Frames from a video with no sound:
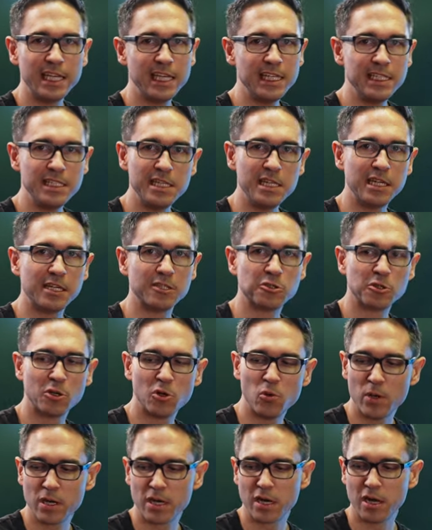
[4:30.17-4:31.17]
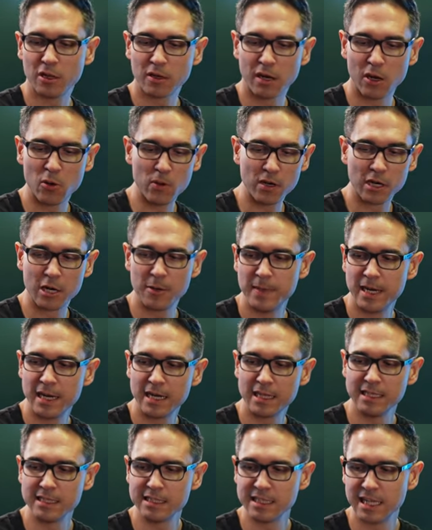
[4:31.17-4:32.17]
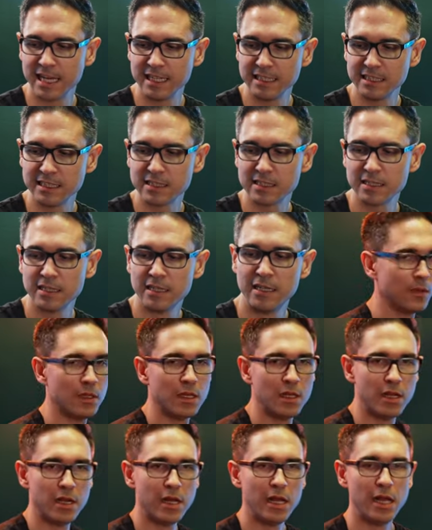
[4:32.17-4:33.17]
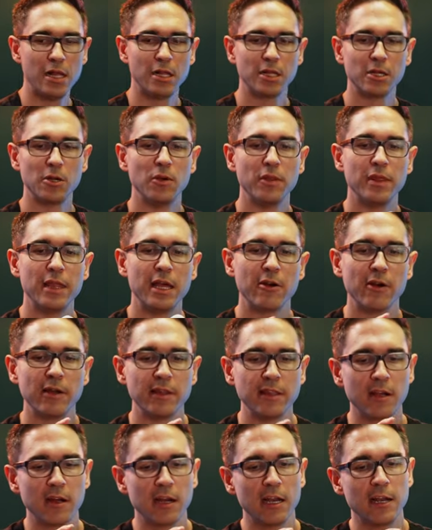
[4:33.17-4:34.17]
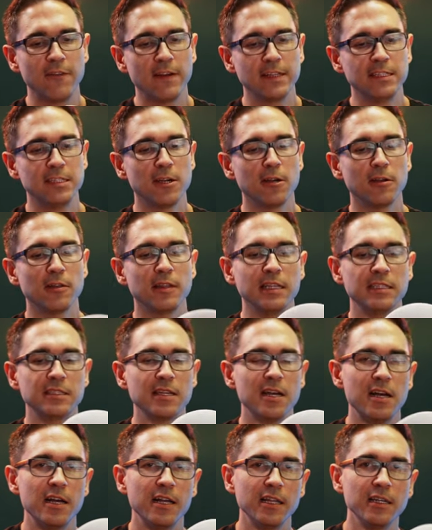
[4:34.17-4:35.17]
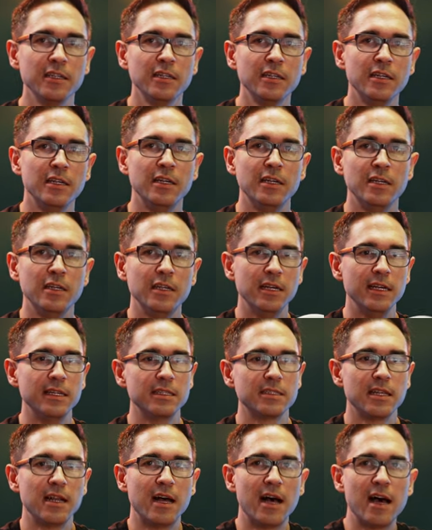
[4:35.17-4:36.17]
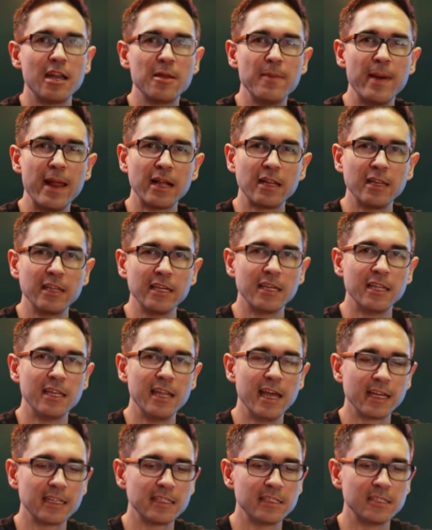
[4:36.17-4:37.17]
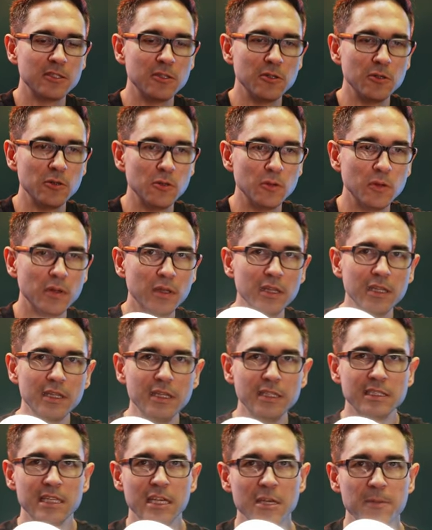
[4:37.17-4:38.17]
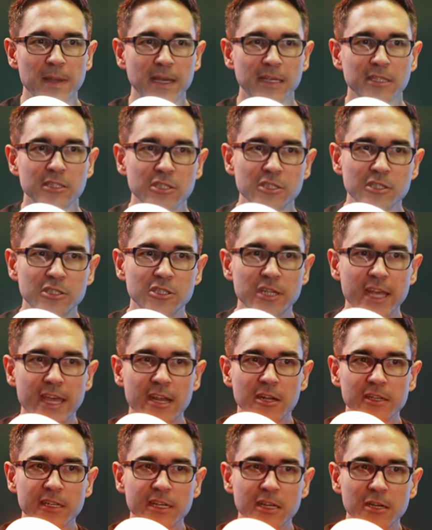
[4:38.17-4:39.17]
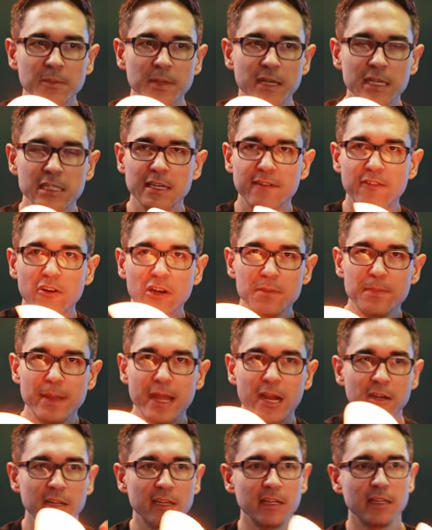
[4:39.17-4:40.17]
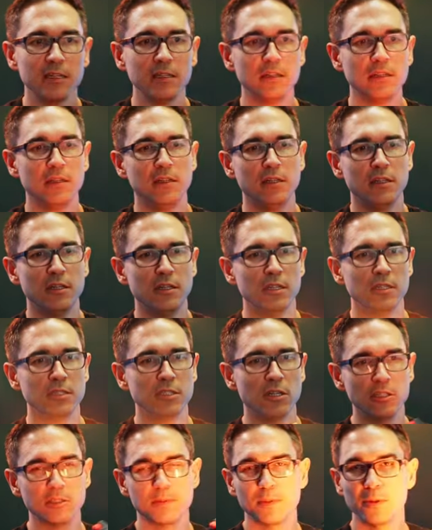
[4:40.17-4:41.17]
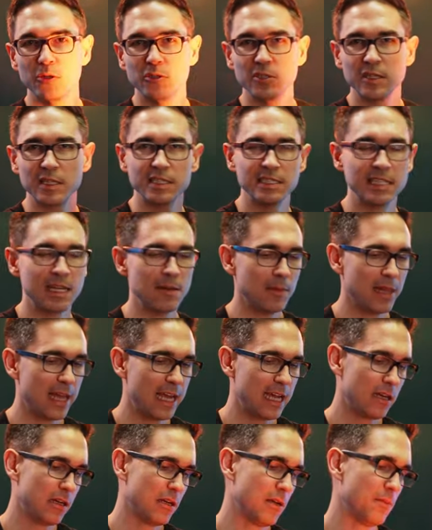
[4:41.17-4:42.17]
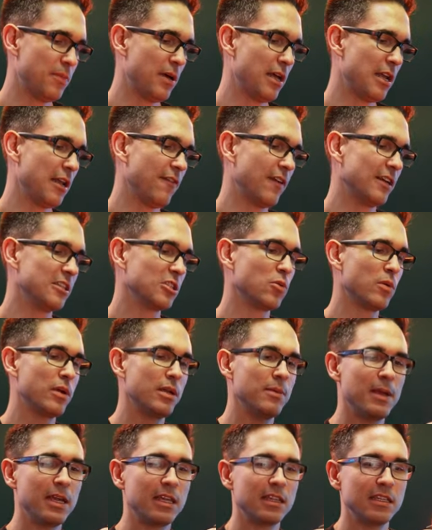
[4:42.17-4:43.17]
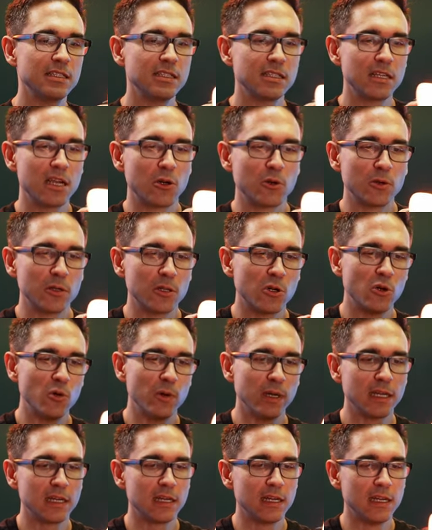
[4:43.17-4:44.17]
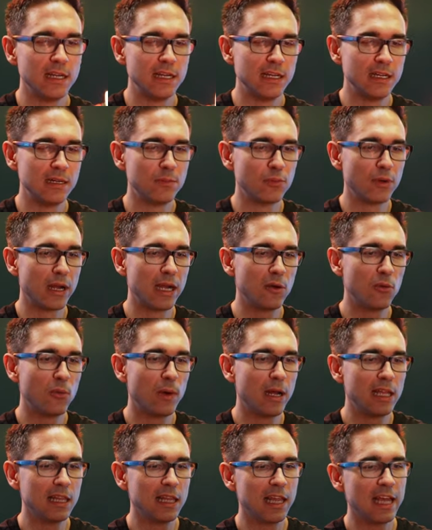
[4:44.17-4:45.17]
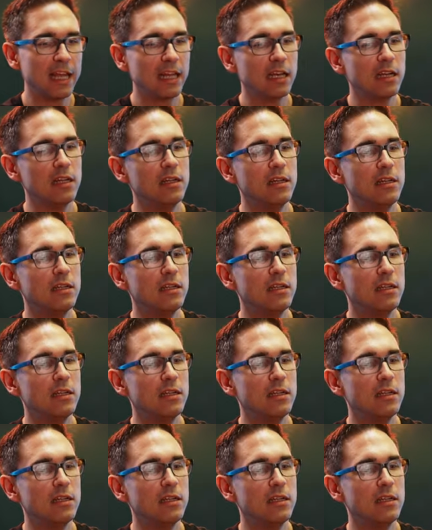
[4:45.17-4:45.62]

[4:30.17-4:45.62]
easy to control what color I want coming out of these lights. I'll go with that right there. And if I turn this on, it's gonna automatically connect to the DMX channel here because I've already paired it. So it's producing the same light. But if I just wanna make this a real quick bright white light,